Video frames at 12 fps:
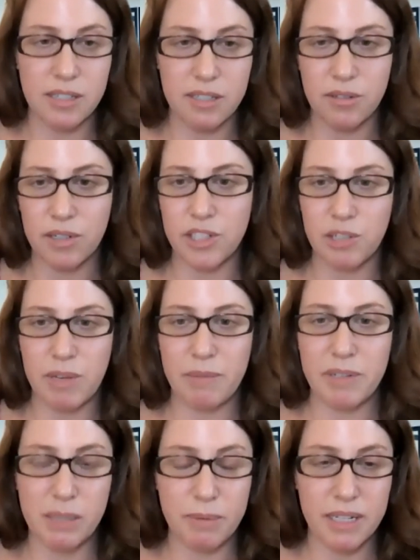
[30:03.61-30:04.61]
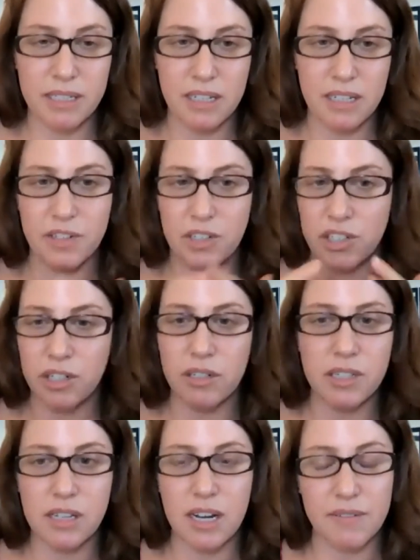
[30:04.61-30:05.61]
So could you maybe speak to if
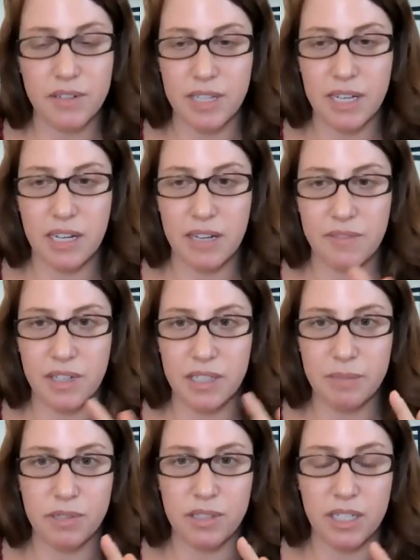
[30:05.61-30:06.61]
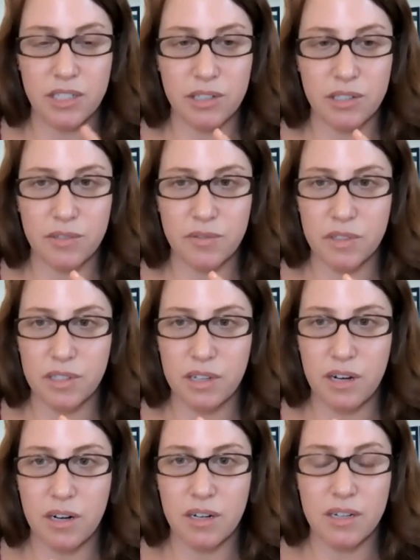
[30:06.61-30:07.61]
insurance covers any of these procedures for
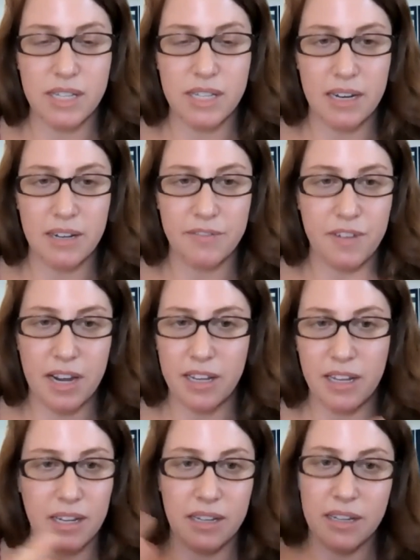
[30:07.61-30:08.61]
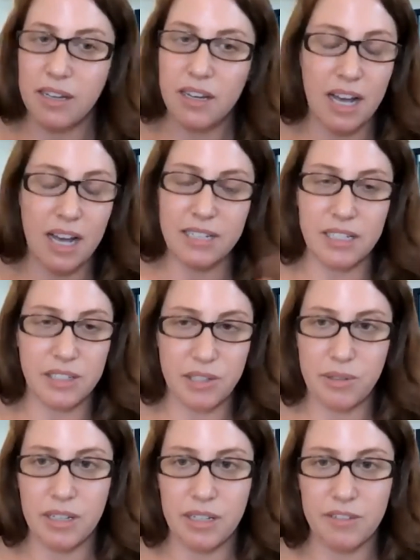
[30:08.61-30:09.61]
scars, and if any idea you
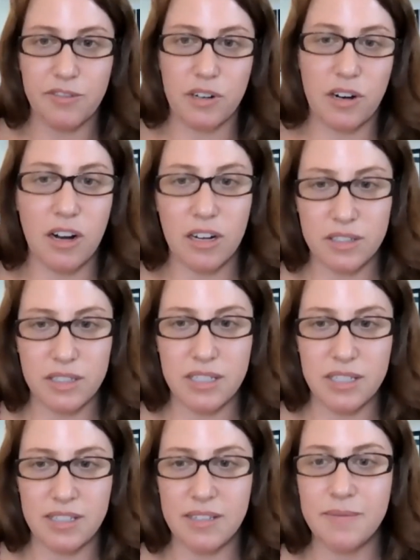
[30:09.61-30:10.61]
can give for costs?